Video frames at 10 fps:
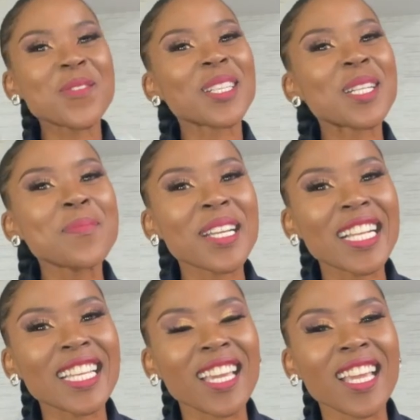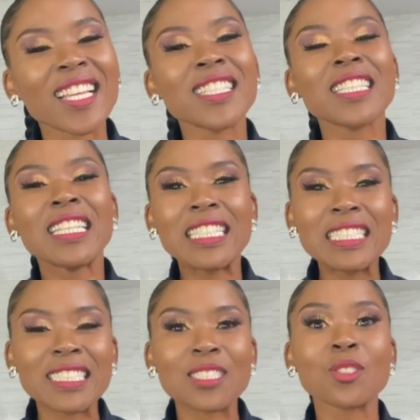Welcome back again.
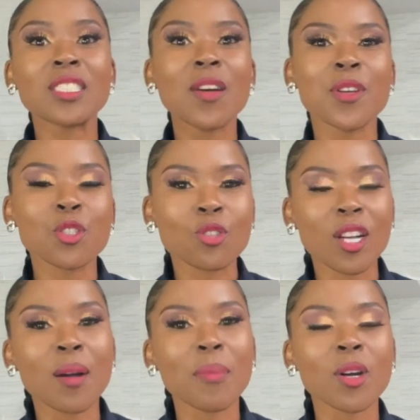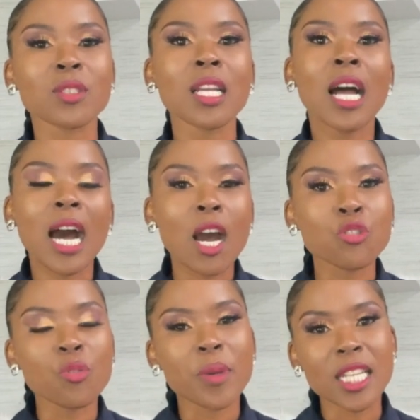Listen, today I want to talk about how
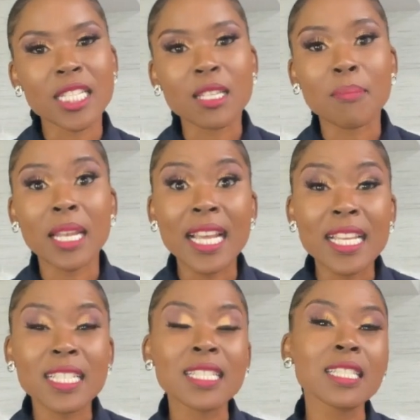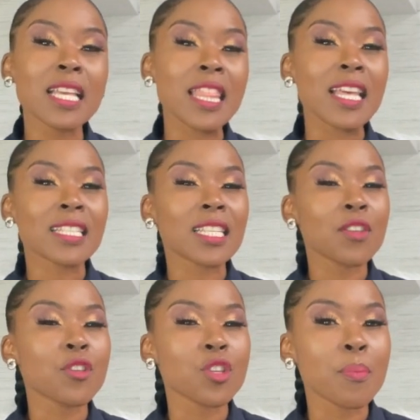to manage suppliers that are
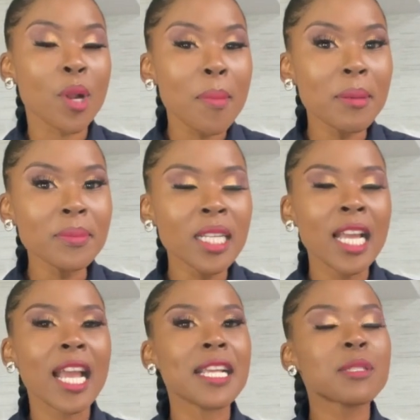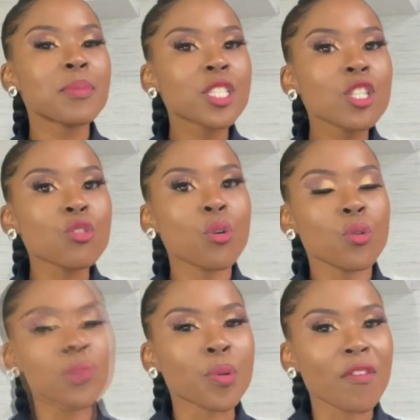giving you a problem, especially
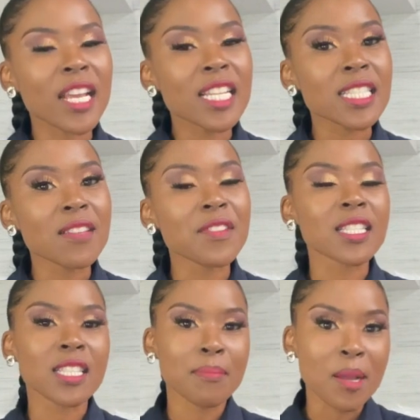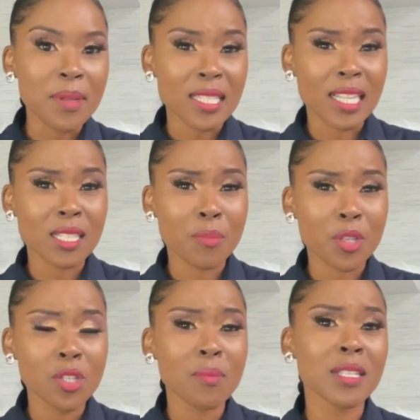those providing service in the public sector
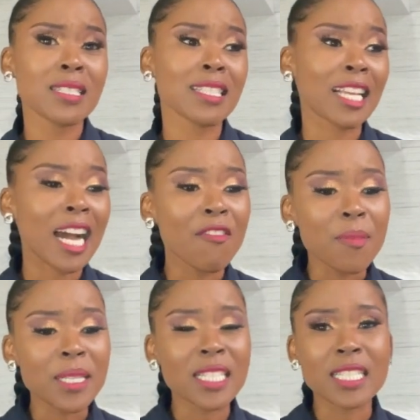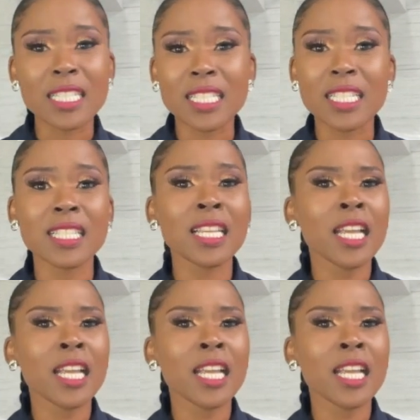procurement in government entities.